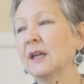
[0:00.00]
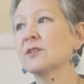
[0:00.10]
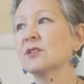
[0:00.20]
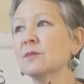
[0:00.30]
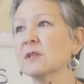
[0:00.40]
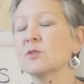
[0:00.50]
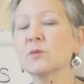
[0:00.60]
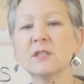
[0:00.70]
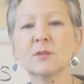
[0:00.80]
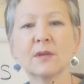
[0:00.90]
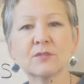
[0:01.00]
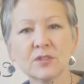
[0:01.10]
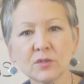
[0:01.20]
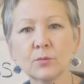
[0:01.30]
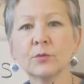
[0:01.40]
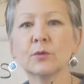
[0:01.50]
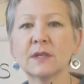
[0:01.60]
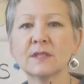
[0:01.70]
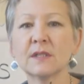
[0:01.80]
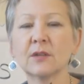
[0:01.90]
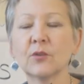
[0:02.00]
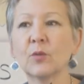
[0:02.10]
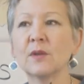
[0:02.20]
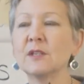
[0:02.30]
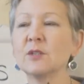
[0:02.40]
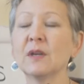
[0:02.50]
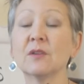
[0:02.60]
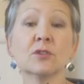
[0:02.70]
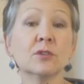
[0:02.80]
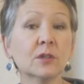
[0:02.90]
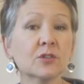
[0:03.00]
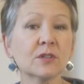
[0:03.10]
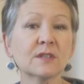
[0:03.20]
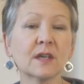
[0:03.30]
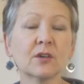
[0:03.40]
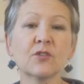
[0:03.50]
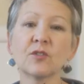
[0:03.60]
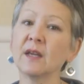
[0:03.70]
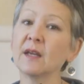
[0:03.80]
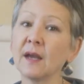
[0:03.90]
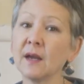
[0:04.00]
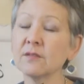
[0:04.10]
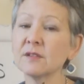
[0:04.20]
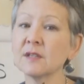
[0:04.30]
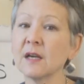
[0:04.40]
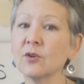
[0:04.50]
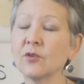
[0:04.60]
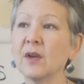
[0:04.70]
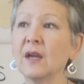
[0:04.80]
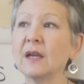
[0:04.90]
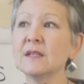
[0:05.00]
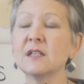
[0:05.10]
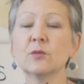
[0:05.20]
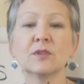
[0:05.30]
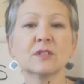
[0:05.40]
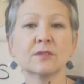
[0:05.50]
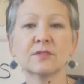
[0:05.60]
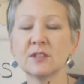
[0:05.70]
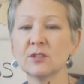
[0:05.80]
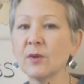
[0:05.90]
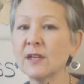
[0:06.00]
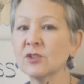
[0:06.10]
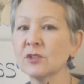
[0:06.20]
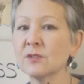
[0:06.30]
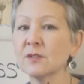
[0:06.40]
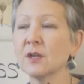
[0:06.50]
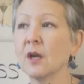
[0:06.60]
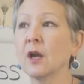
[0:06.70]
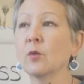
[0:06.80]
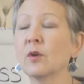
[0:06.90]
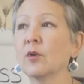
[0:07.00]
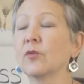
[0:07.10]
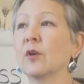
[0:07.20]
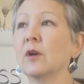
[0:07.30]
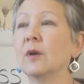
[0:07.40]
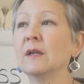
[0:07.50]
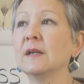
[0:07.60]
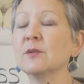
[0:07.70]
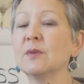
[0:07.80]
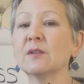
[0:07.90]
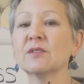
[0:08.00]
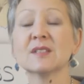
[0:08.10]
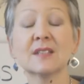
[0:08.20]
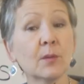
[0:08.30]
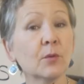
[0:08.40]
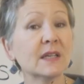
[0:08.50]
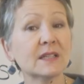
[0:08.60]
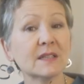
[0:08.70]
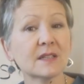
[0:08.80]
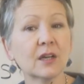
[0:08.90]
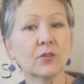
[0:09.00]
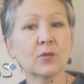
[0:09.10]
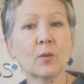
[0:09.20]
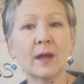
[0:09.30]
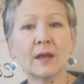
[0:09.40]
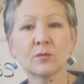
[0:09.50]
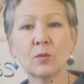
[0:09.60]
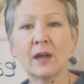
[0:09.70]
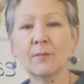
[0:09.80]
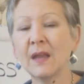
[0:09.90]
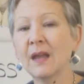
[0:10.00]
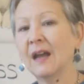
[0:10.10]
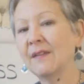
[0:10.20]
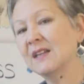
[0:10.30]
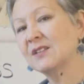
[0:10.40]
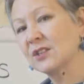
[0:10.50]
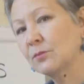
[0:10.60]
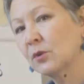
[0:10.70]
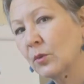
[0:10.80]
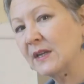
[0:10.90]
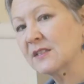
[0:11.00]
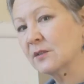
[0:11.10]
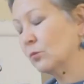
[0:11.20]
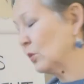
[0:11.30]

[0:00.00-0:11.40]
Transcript: Sometimes we need to be able to support ourselves, we need to be able to nurture ourselves, take care of ourselves, deal with tough situations. We also need to be able to celebrate ourselves as well. And there's some of the ways in